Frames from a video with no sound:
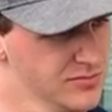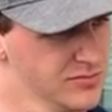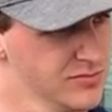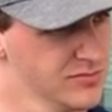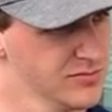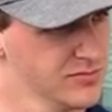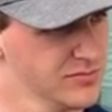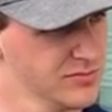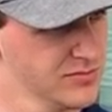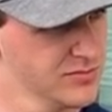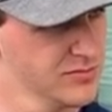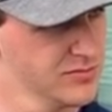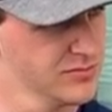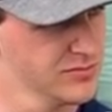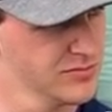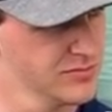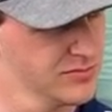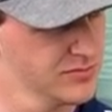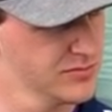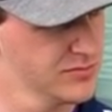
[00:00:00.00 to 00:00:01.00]

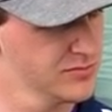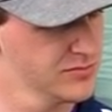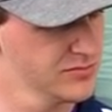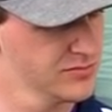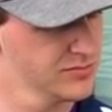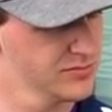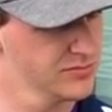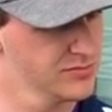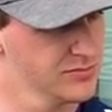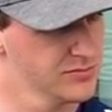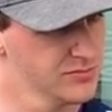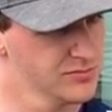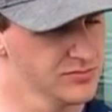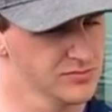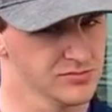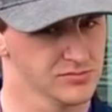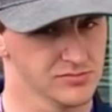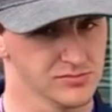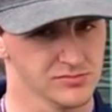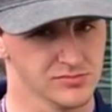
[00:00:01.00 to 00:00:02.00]

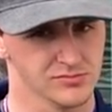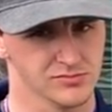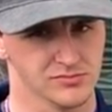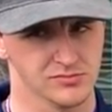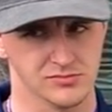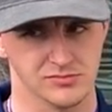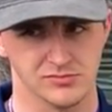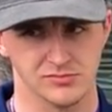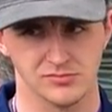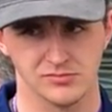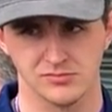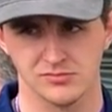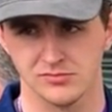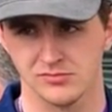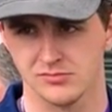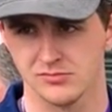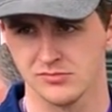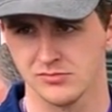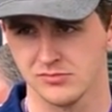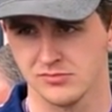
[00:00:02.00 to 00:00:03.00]

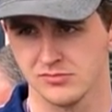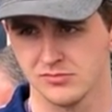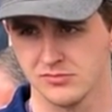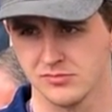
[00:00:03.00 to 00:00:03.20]
[no speech]